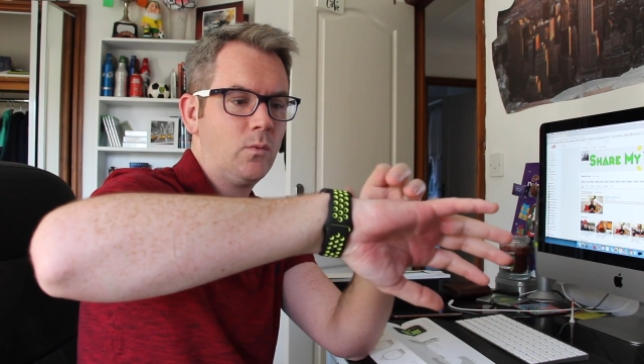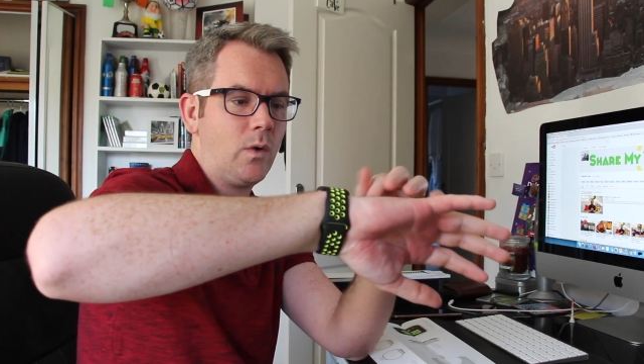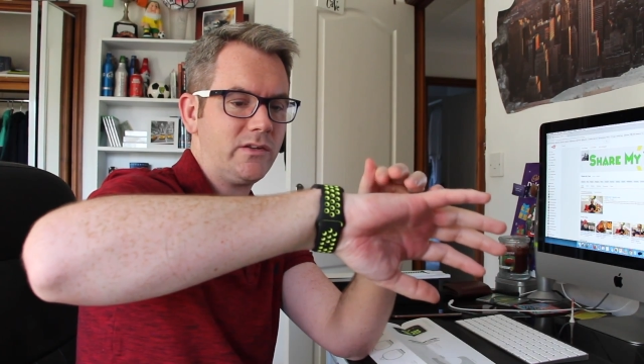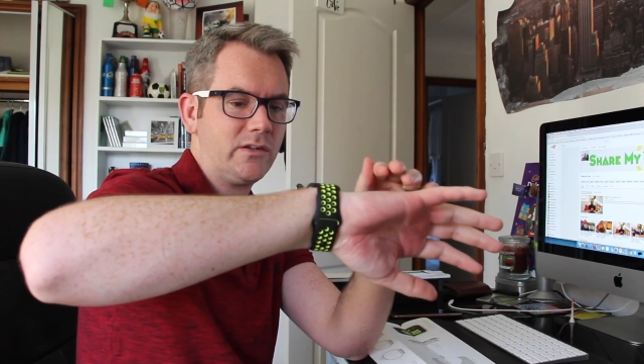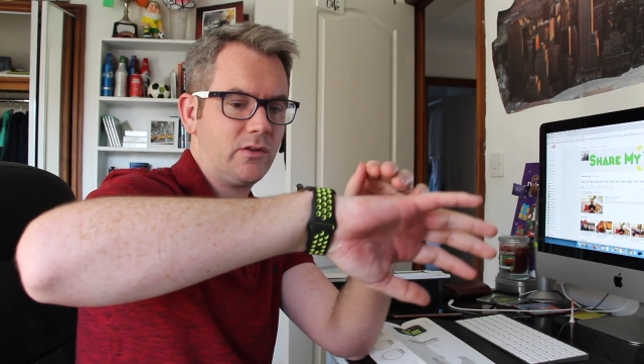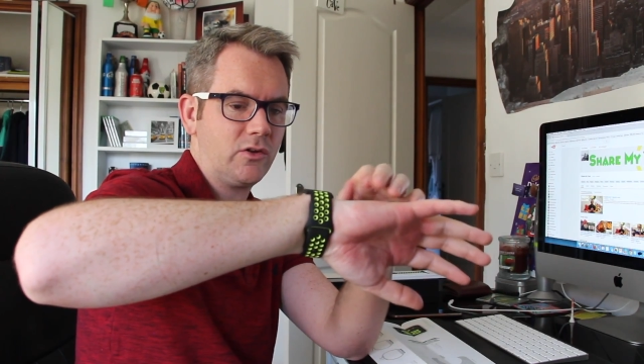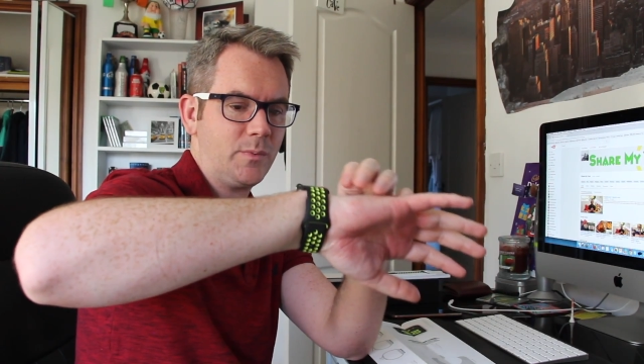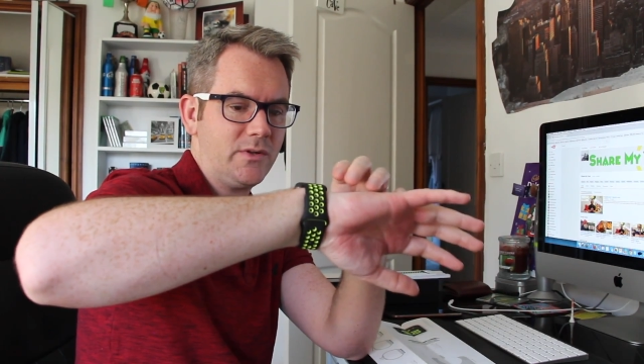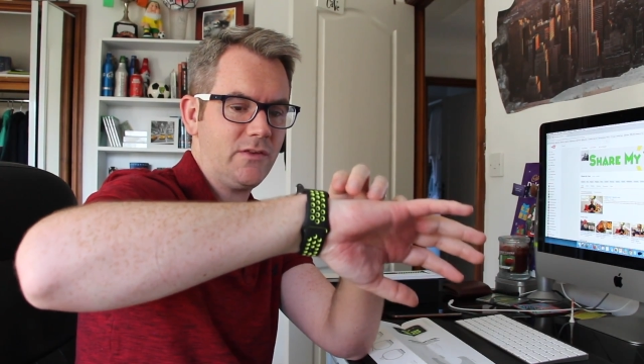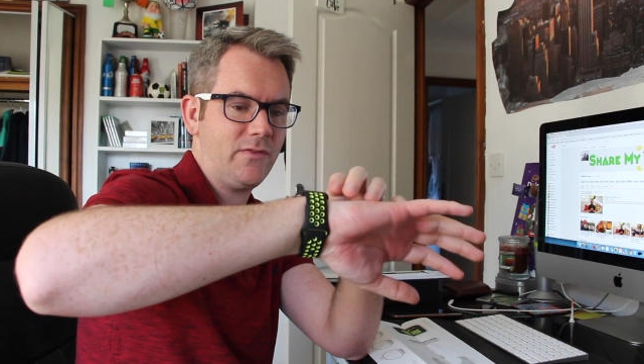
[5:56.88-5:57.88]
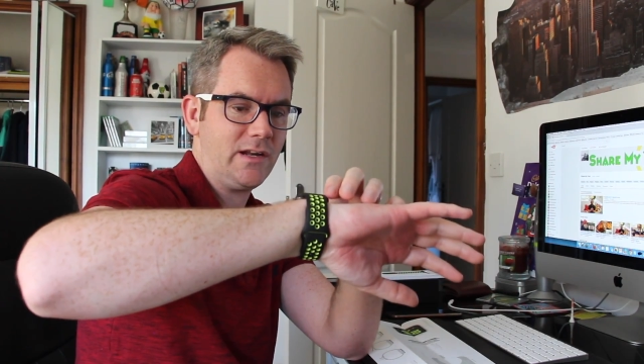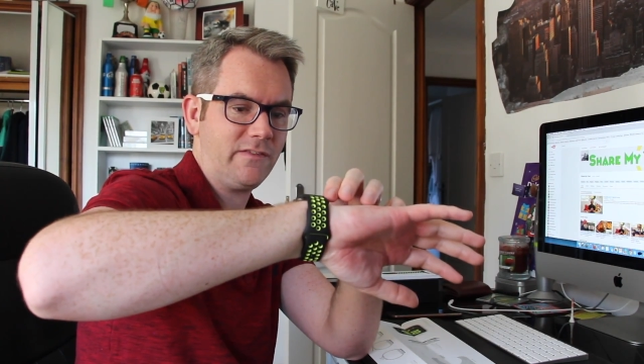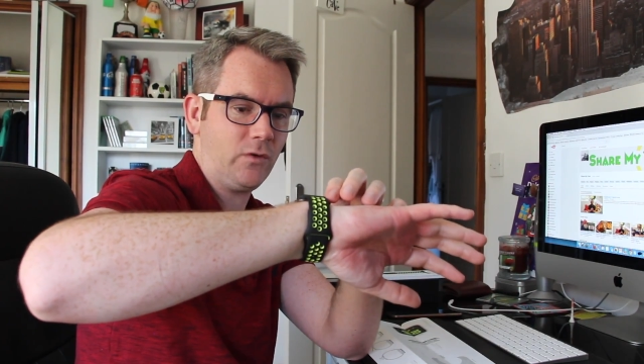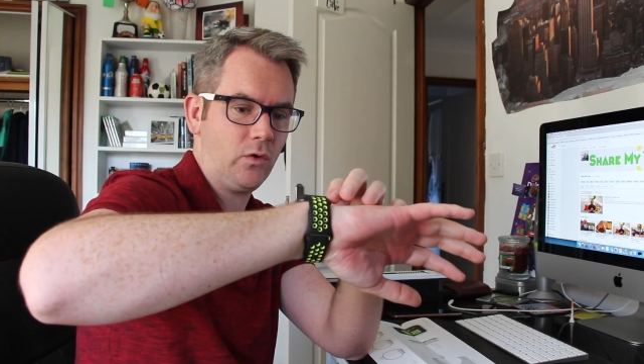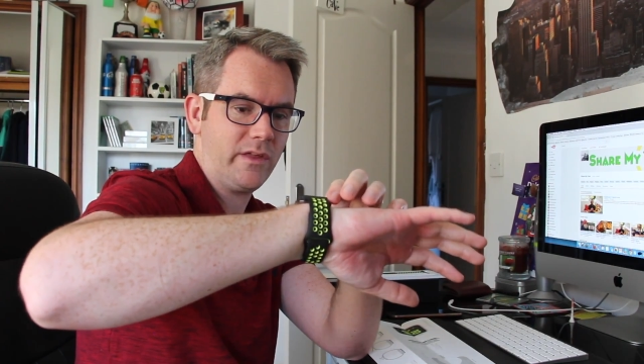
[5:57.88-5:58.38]
whilst it's not specifically
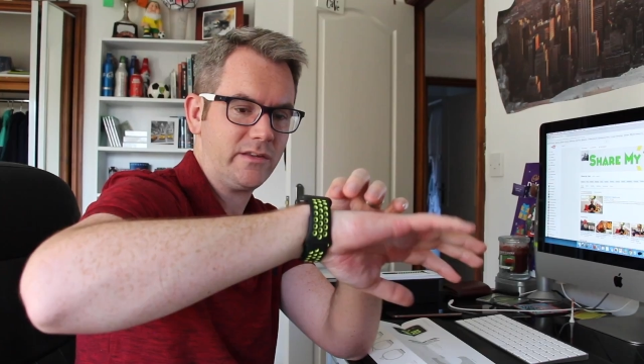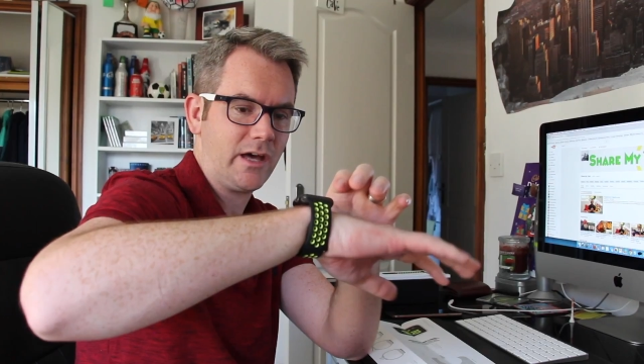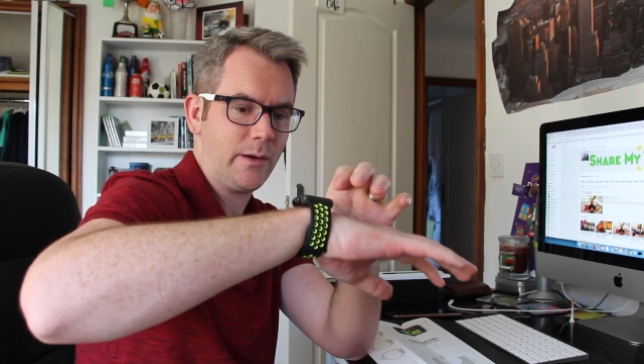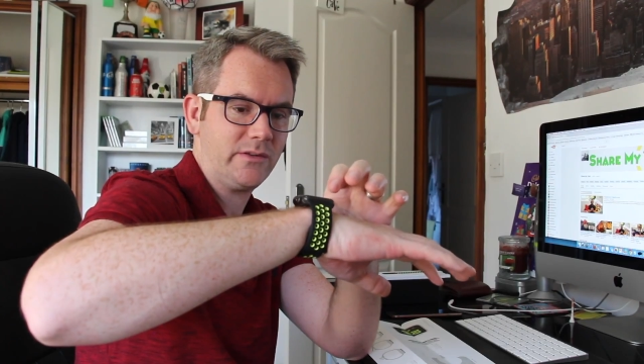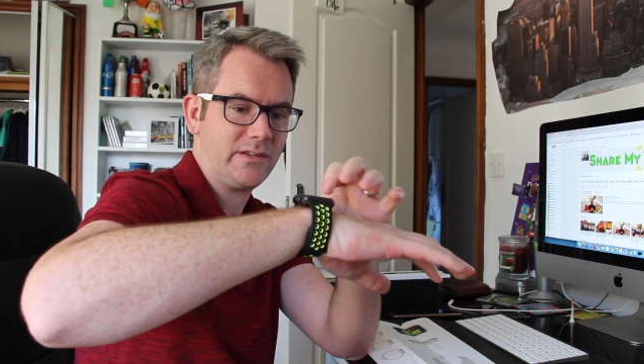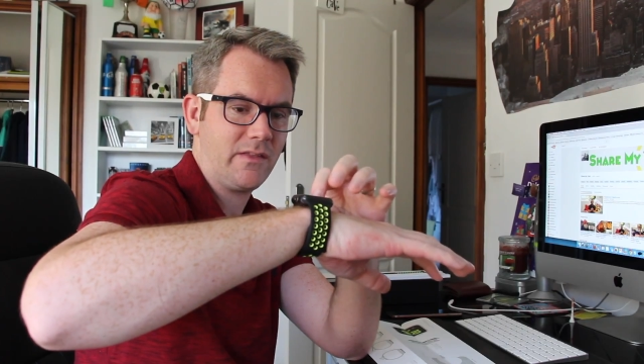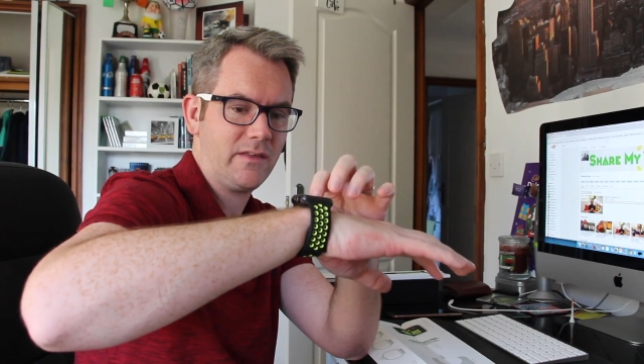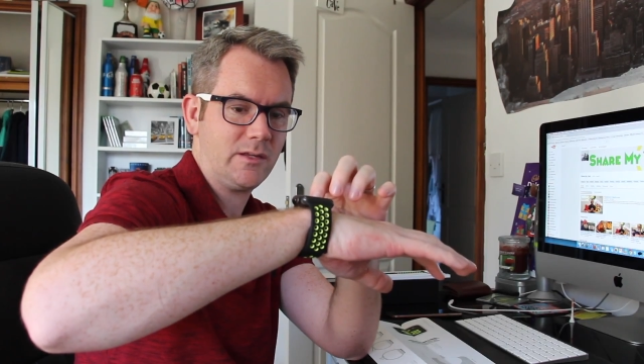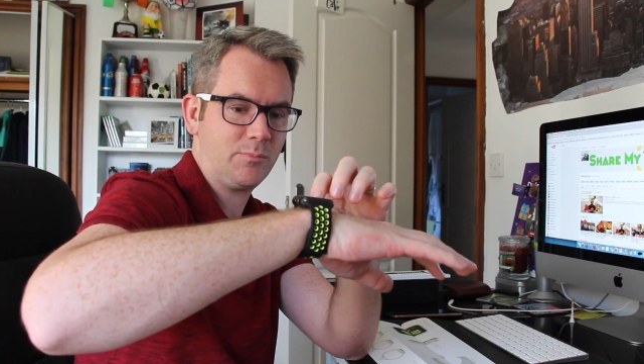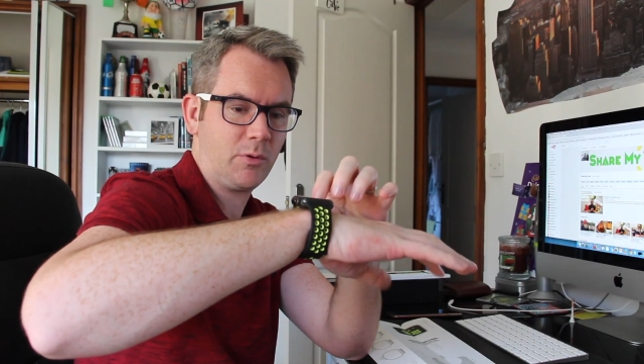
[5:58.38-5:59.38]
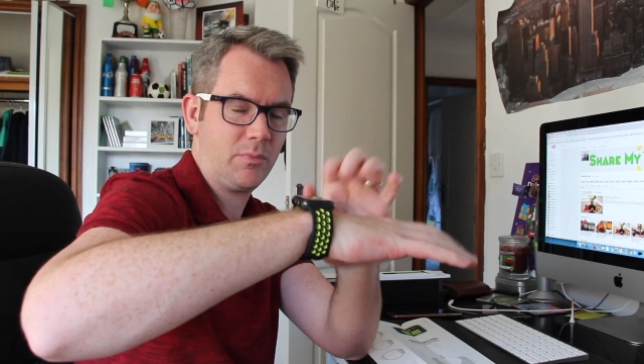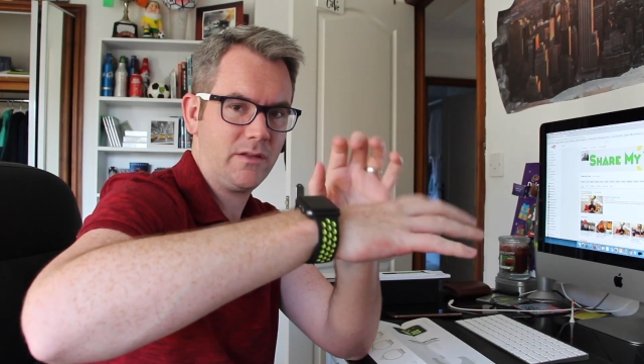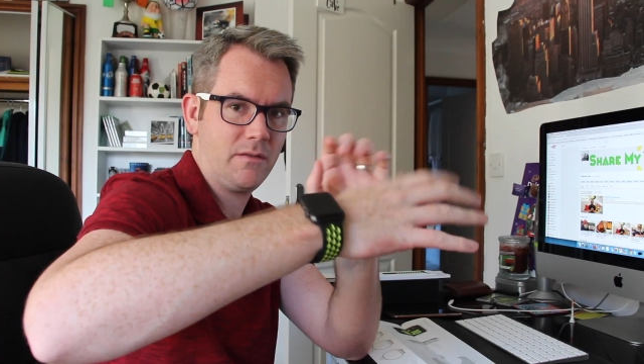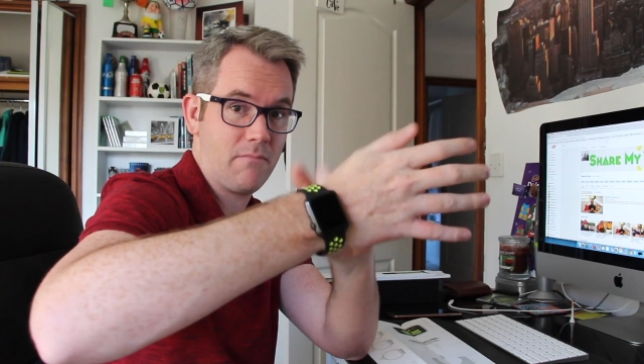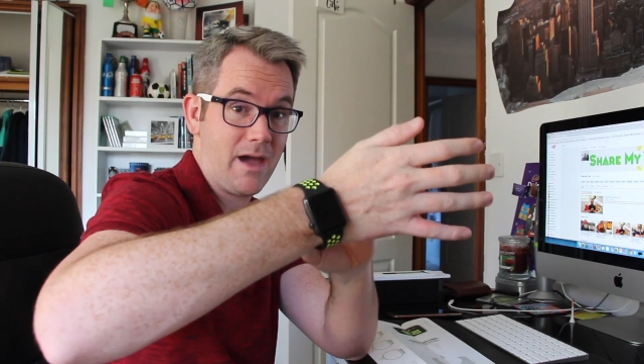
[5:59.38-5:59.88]
for this, I would say that this is
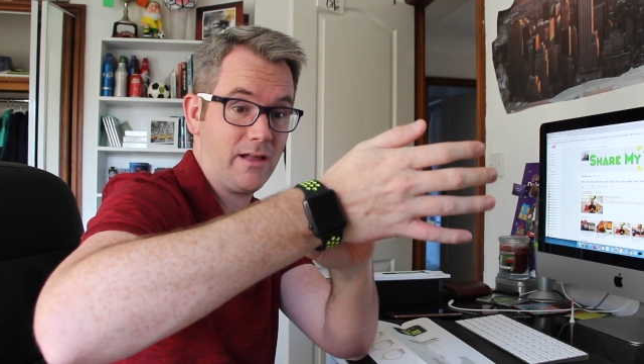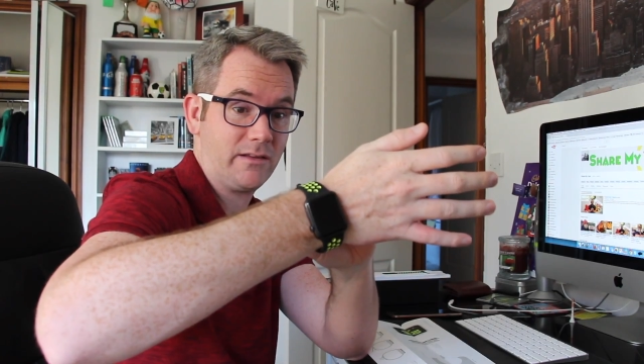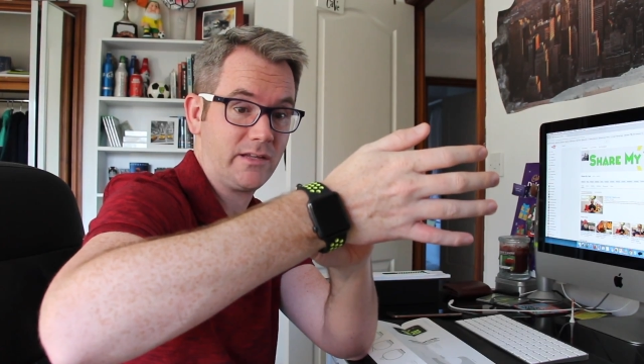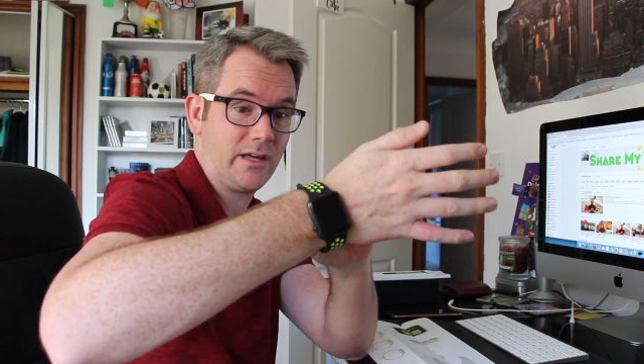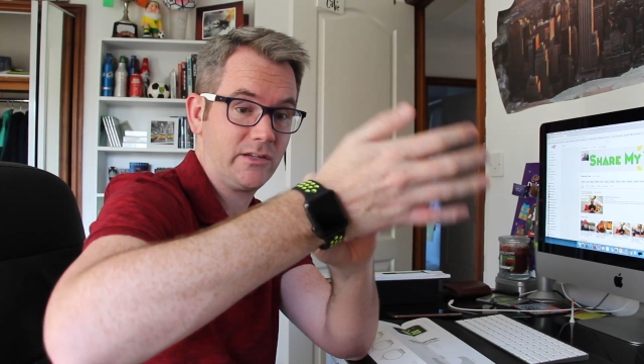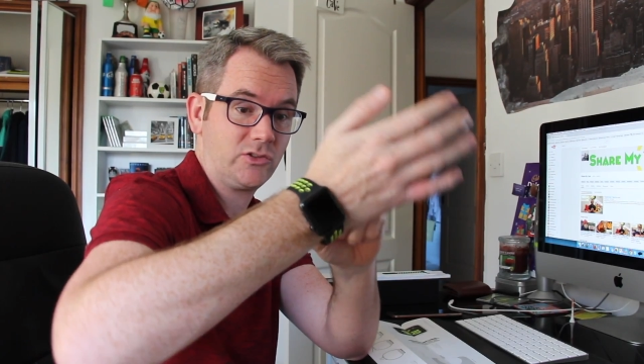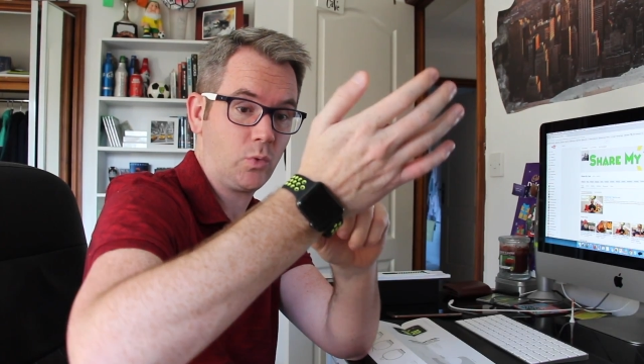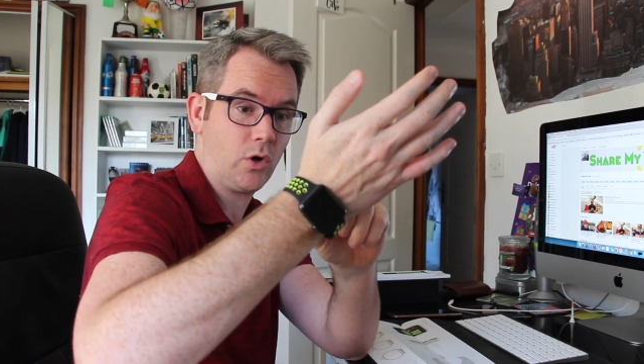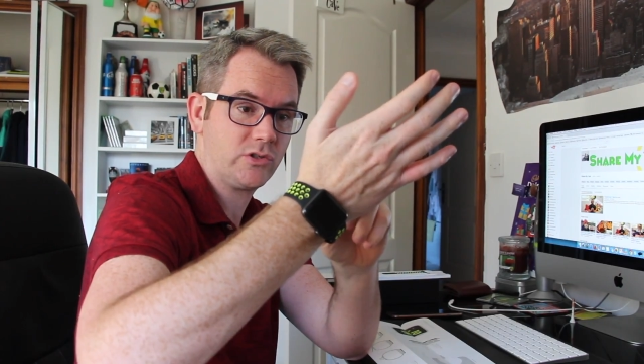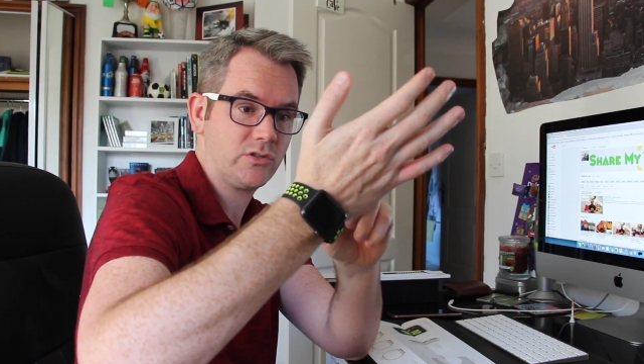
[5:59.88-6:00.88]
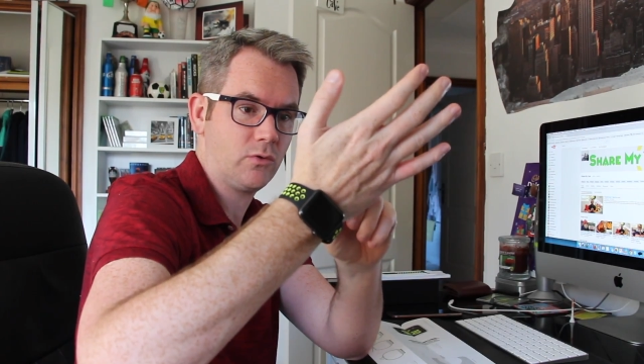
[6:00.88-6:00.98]
probably the male-sized watch,